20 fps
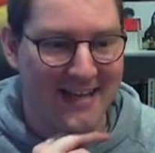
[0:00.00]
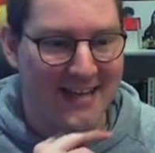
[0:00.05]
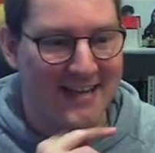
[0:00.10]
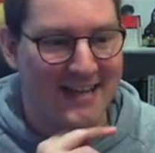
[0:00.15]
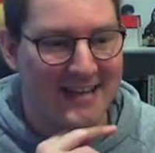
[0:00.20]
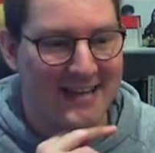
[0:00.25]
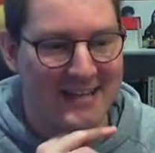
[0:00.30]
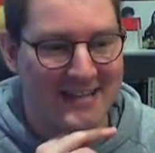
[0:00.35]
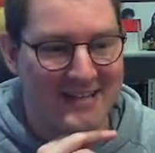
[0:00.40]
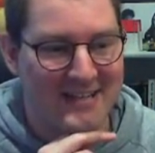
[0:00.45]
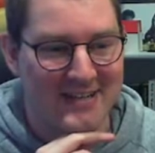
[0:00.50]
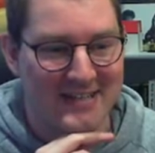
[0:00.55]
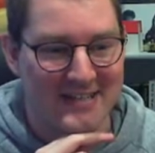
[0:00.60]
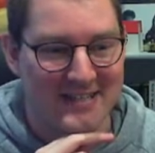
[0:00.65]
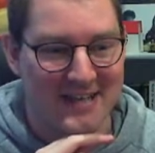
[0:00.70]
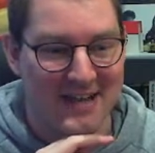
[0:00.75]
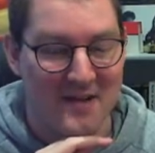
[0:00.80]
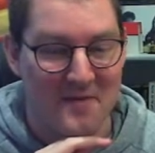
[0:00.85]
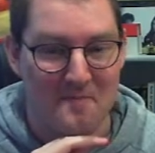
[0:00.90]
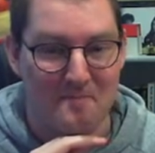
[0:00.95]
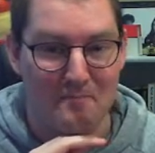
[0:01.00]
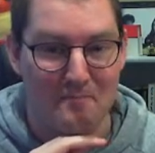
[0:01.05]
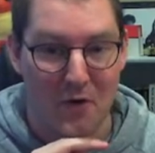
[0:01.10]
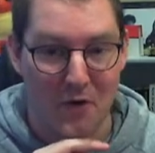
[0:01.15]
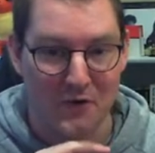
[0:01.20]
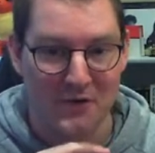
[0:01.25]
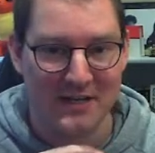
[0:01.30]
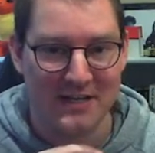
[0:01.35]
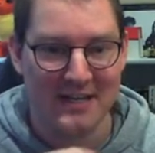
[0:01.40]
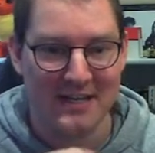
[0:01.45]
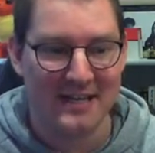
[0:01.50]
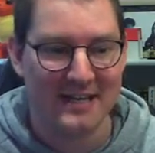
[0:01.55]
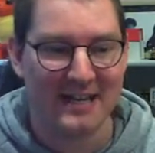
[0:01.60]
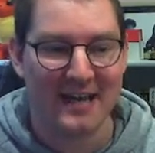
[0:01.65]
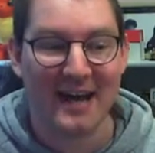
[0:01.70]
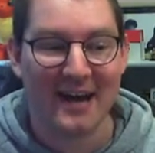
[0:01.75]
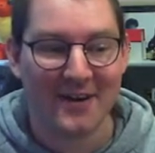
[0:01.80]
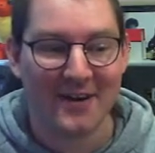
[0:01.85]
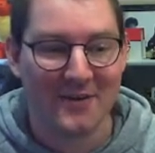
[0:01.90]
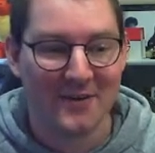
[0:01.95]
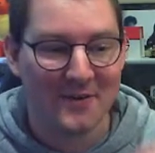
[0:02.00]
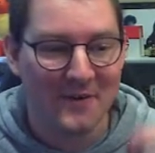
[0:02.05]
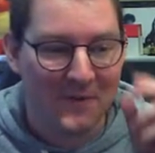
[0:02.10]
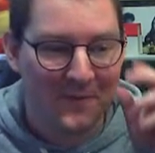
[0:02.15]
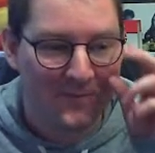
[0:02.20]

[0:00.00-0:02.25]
and just like bonk you down.